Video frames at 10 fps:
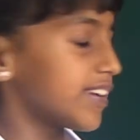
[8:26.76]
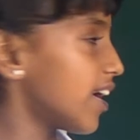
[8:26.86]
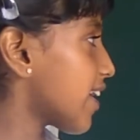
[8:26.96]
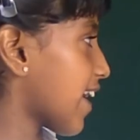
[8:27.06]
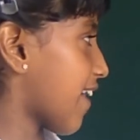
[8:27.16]
here
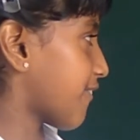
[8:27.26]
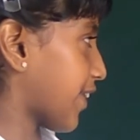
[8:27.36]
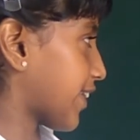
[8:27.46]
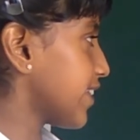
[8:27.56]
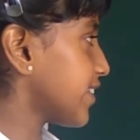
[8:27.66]
I have
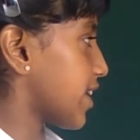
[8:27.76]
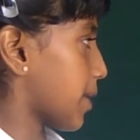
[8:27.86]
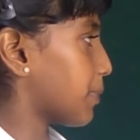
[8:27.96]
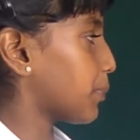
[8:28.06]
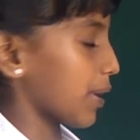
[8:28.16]
taken the
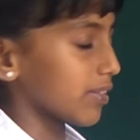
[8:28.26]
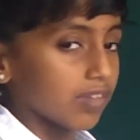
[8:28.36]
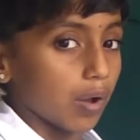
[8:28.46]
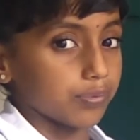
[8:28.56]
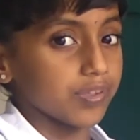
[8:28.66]
number
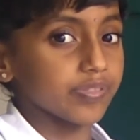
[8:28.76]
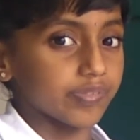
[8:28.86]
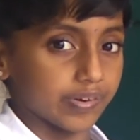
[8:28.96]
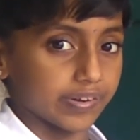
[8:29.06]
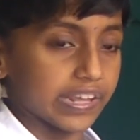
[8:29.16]

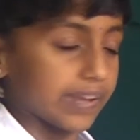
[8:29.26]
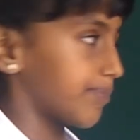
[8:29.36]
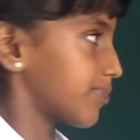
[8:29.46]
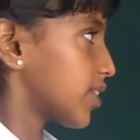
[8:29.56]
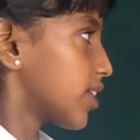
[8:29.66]

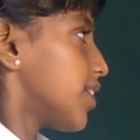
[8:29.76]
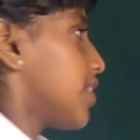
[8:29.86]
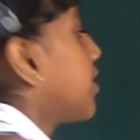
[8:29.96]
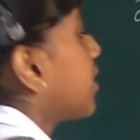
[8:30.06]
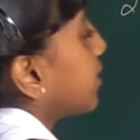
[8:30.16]
1030.
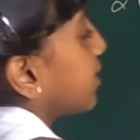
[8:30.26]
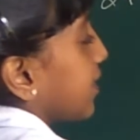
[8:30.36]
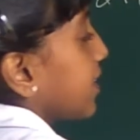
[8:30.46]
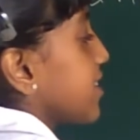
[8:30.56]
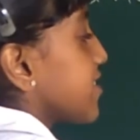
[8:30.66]

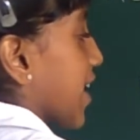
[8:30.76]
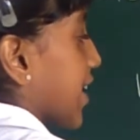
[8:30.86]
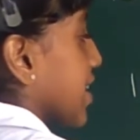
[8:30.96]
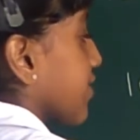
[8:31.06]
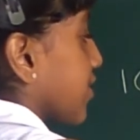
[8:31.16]
It is
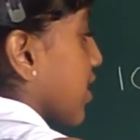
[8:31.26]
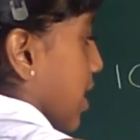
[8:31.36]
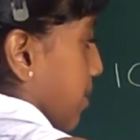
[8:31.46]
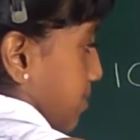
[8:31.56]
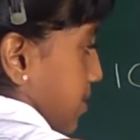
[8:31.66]
ending with the
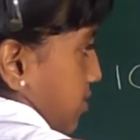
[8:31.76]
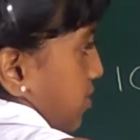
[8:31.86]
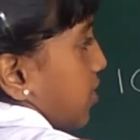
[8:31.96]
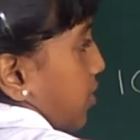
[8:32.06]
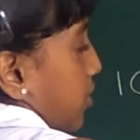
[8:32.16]
number
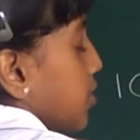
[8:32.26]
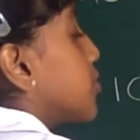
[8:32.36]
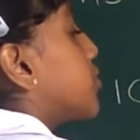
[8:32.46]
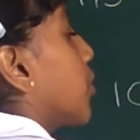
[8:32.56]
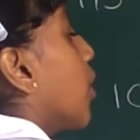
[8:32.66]
0.
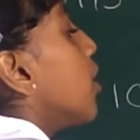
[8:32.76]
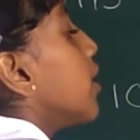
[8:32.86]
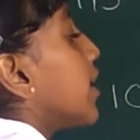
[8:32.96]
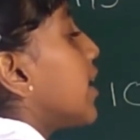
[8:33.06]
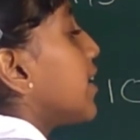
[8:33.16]

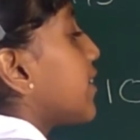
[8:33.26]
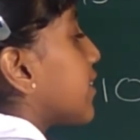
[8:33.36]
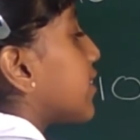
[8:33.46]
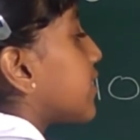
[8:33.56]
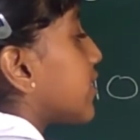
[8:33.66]
So it
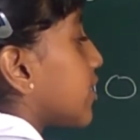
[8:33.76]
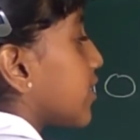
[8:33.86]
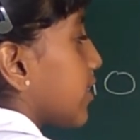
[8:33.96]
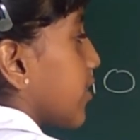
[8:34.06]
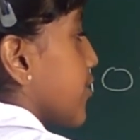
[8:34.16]
is
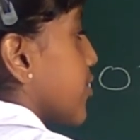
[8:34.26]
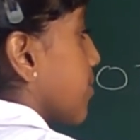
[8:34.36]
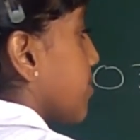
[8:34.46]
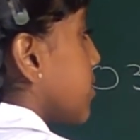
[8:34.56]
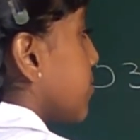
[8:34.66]

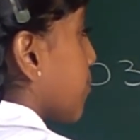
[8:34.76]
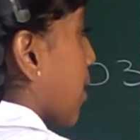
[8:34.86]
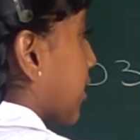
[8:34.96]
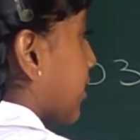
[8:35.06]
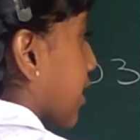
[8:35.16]
divisible
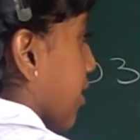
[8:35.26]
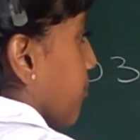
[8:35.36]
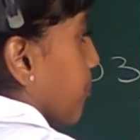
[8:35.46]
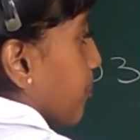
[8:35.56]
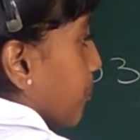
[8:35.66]
by 10.